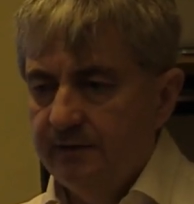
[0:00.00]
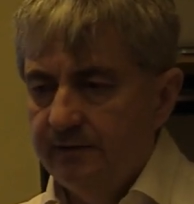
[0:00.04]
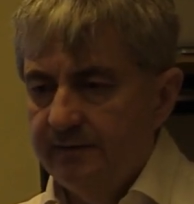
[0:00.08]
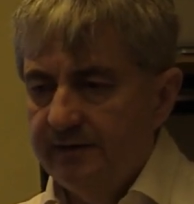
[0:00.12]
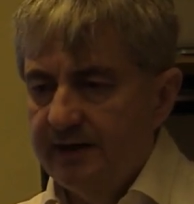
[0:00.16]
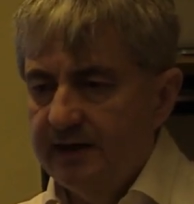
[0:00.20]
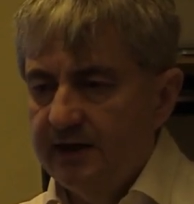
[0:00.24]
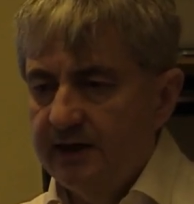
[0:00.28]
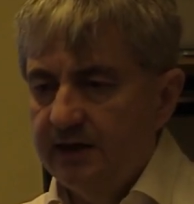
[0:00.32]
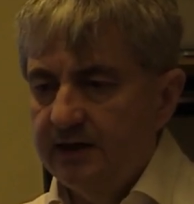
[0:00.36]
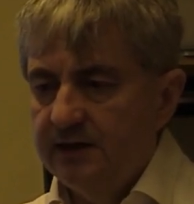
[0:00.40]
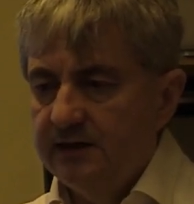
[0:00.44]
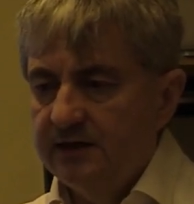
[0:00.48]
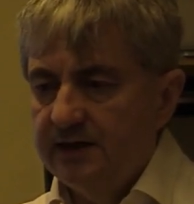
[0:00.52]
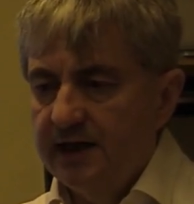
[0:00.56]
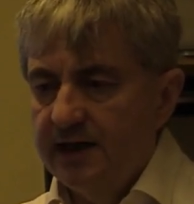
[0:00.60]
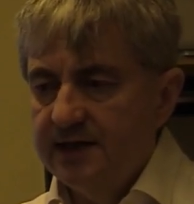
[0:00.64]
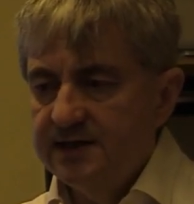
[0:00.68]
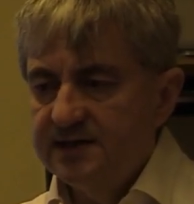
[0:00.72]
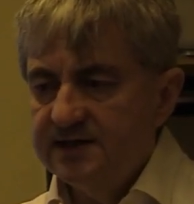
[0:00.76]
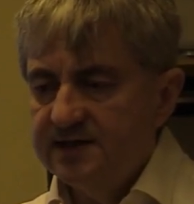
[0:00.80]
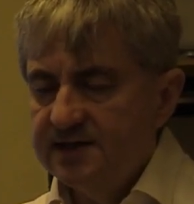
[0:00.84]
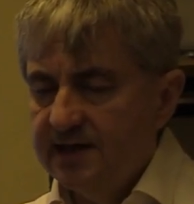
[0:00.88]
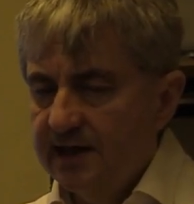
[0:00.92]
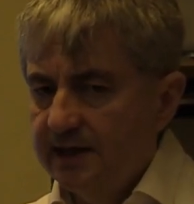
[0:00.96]
very
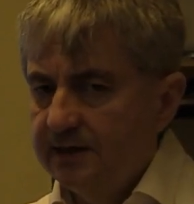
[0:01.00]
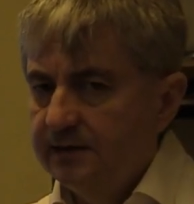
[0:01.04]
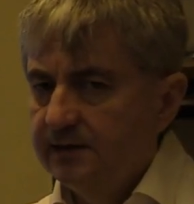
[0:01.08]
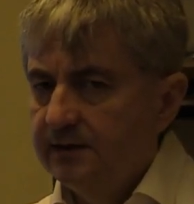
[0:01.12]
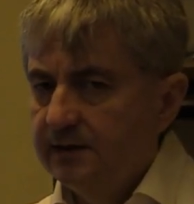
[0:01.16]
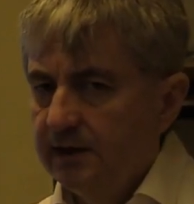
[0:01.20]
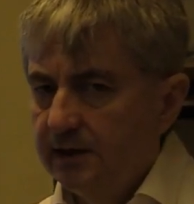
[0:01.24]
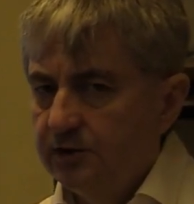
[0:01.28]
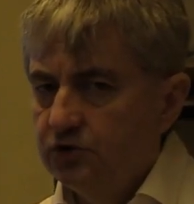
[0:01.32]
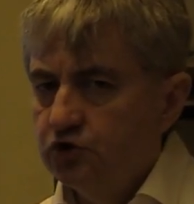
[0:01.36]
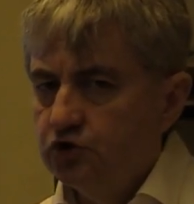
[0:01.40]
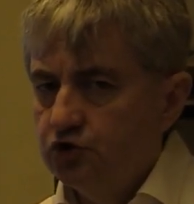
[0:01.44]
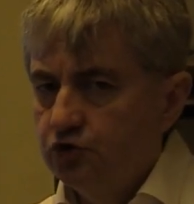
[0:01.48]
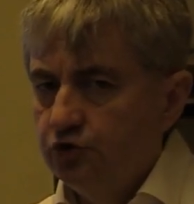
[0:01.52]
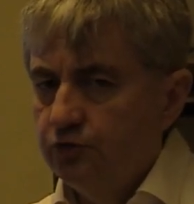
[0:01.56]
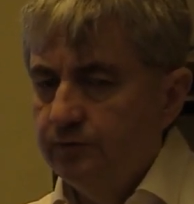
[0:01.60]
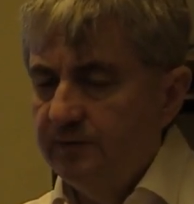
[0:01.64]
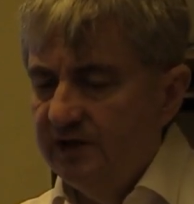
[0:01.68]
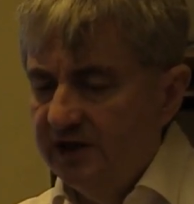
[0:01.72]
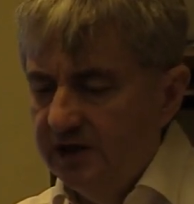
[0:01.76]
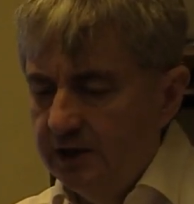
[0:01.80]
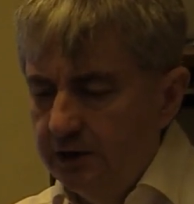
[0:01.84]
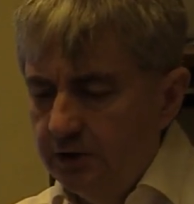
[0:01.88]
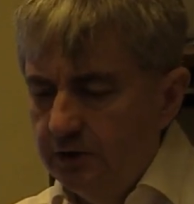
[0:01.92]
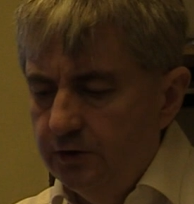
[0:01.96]
intense and should
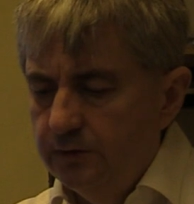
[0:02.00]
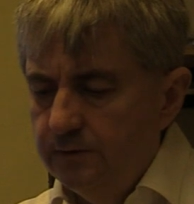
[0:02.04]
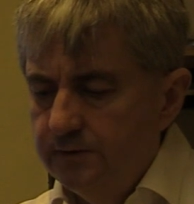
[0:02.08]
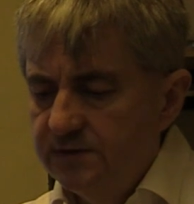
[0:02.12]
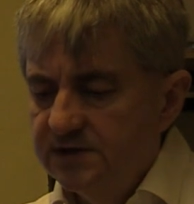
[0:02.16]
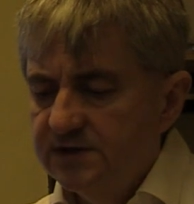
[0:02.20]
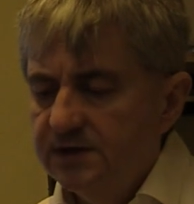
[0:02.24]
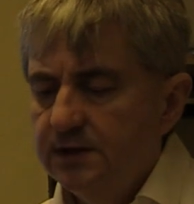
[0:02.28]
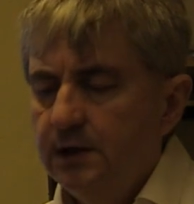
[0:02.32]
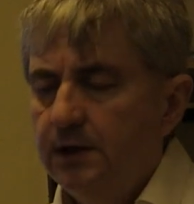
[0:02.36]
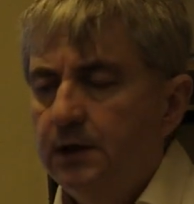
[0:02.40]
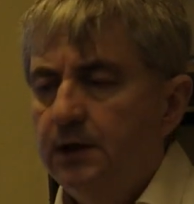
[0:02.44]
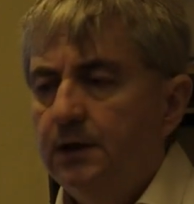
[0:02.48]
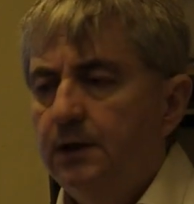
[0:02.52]
be reused.